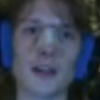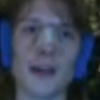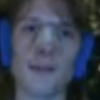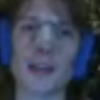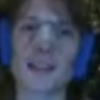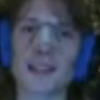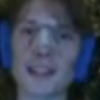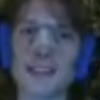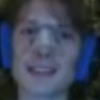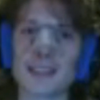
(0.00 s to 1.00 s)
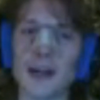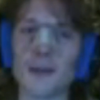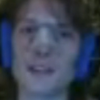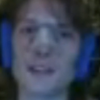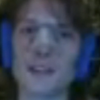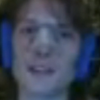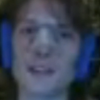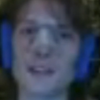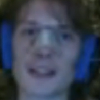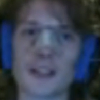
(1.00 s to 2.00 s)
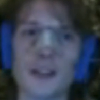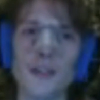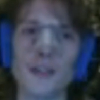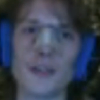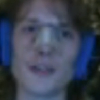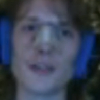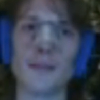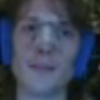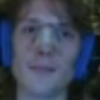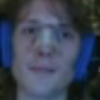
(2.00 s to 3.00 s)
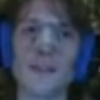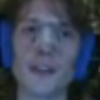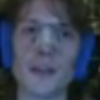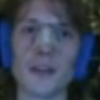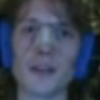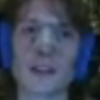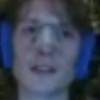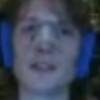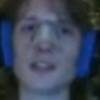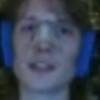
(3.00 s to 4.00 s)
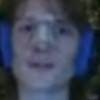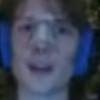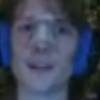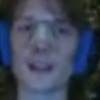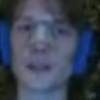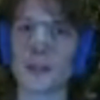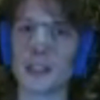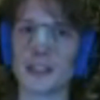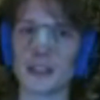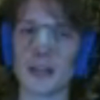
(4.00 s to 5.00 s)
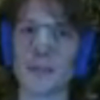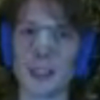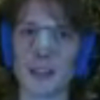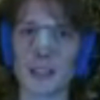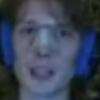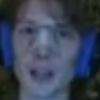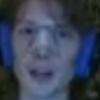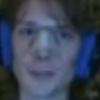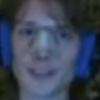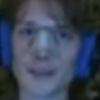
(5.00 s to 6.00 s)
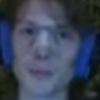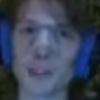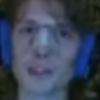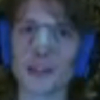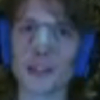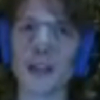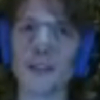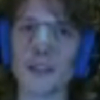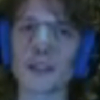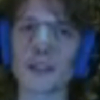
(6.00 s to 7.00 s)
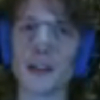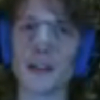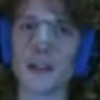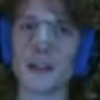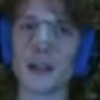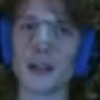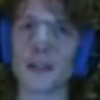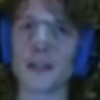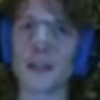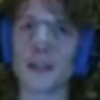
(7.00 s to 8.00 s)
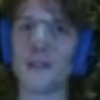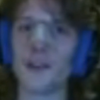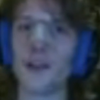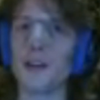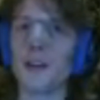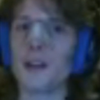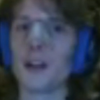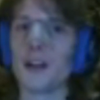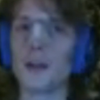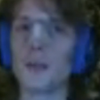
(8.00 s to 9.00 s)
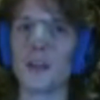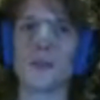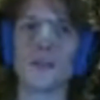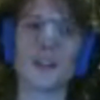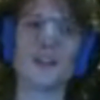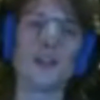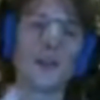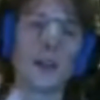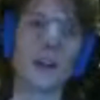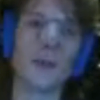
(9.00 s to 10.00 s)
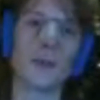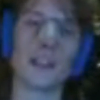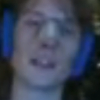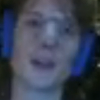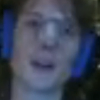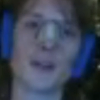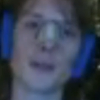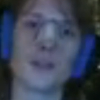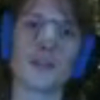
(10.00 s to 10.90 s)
It doesn't sound that good in Fury. Just 5 extra rage isn't that much. But when you start to add things together, as Fury, we use 2 raging blows.